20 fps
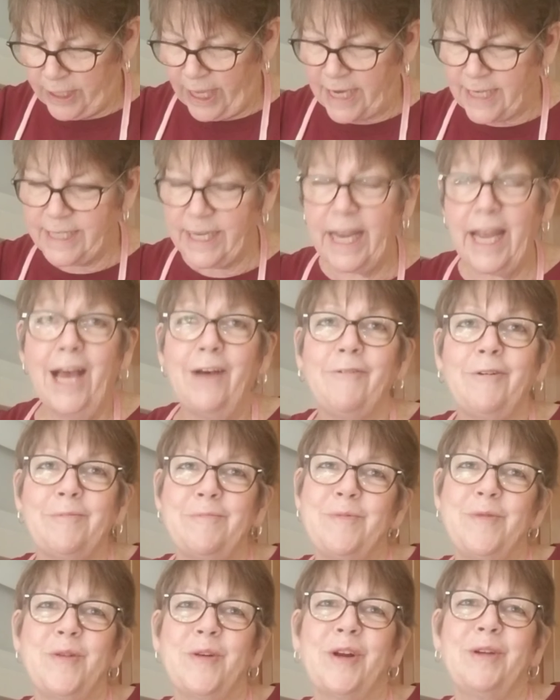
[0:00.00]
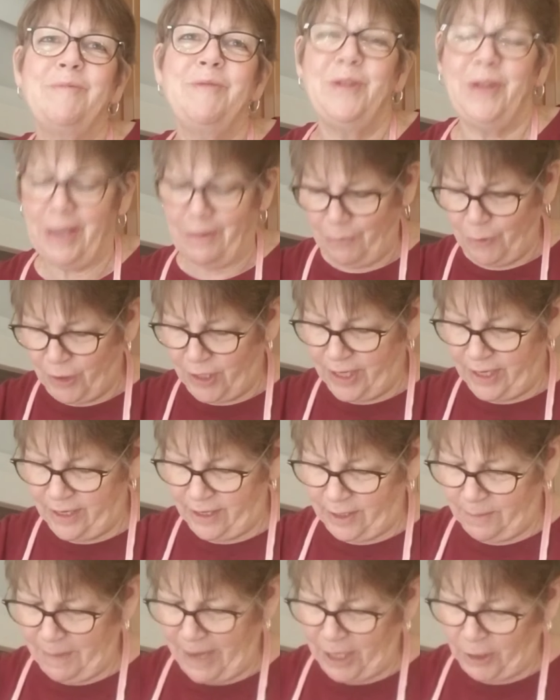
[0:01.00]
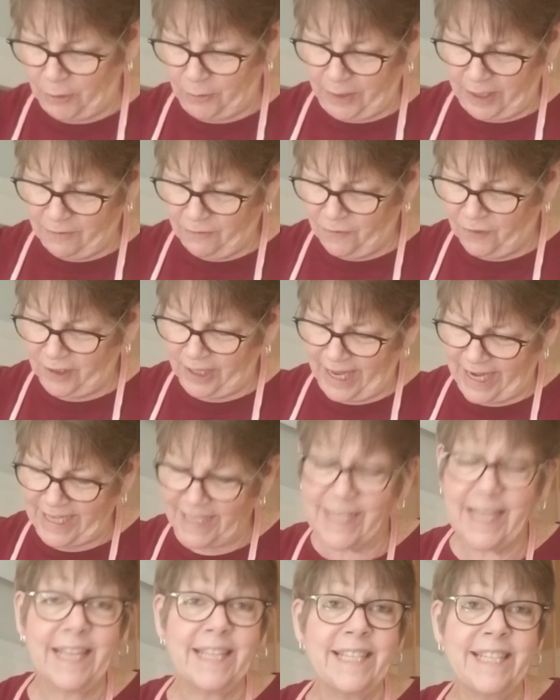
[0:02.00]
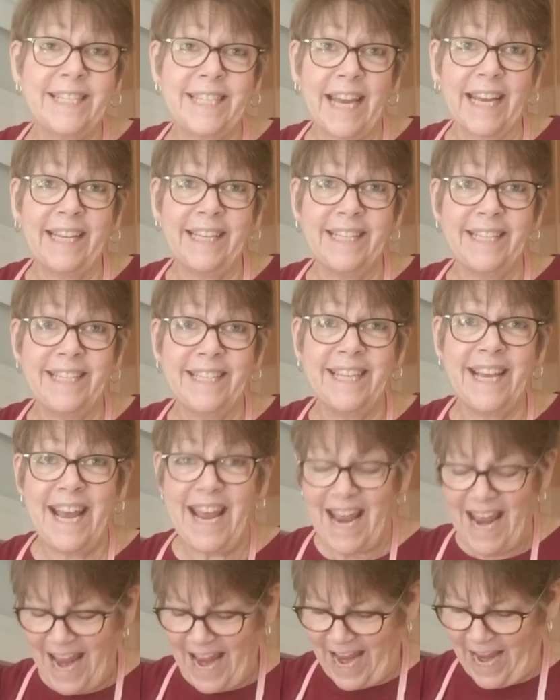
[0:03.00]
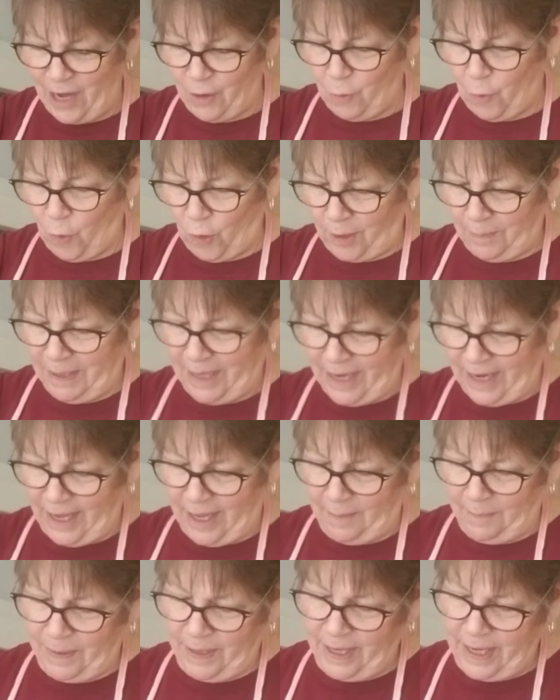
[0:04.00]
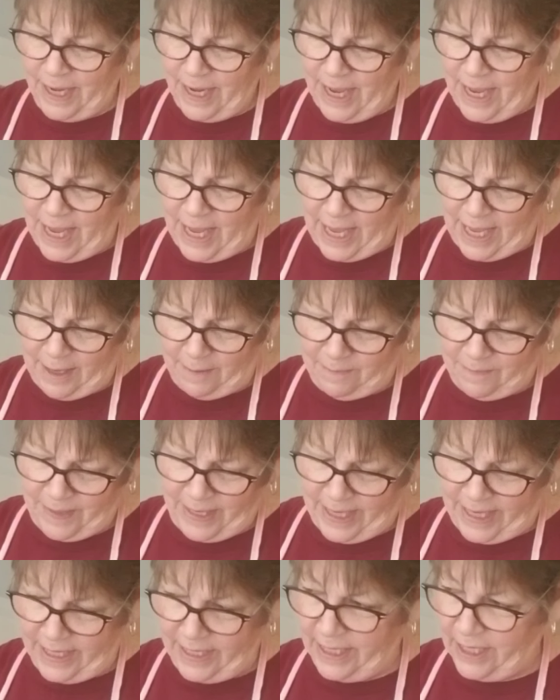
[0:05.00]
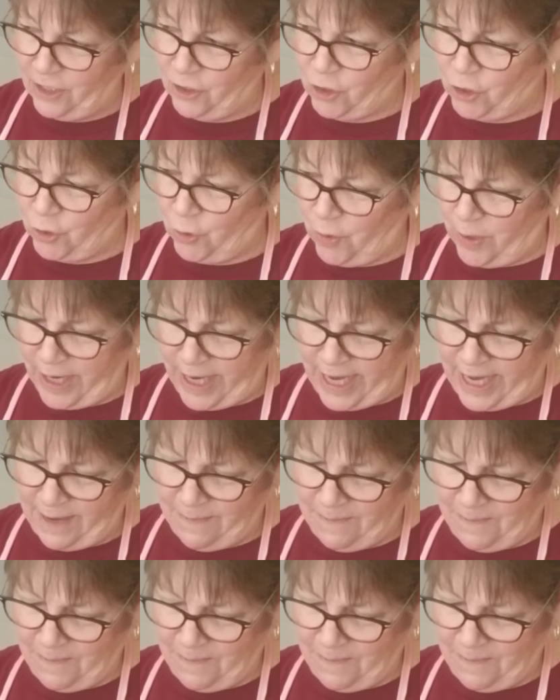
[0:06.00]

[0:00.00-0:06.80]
like to have them warm, you can put it in the microwave for like 10 seconds and warm it up and enjoy.